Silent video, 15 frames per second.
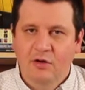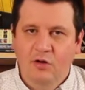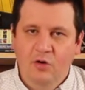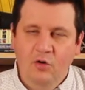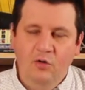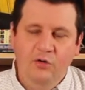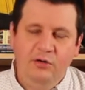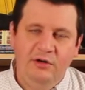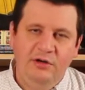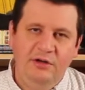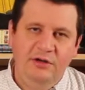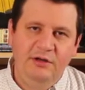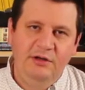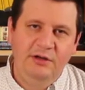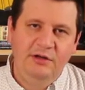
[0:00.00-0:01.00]
or
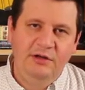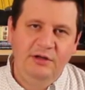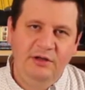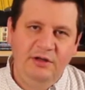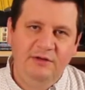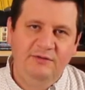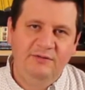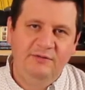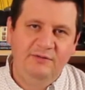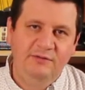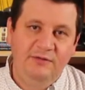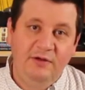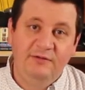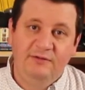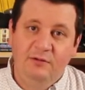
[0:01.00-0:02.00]
is
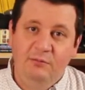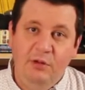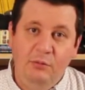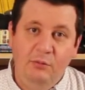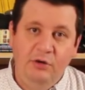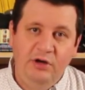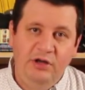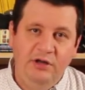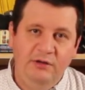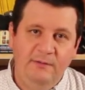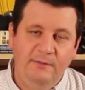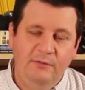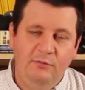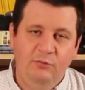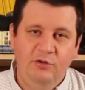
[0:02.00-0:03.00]
just a memory
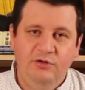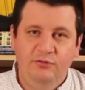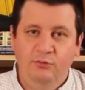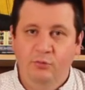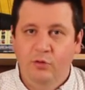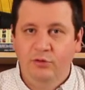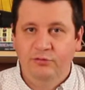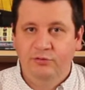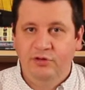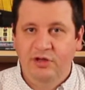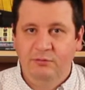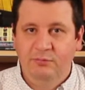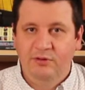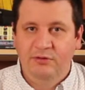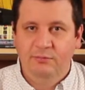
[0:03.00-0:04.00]
which you want to
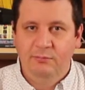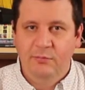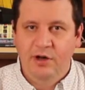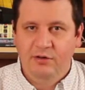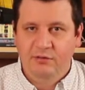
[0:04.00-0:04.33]
keep it by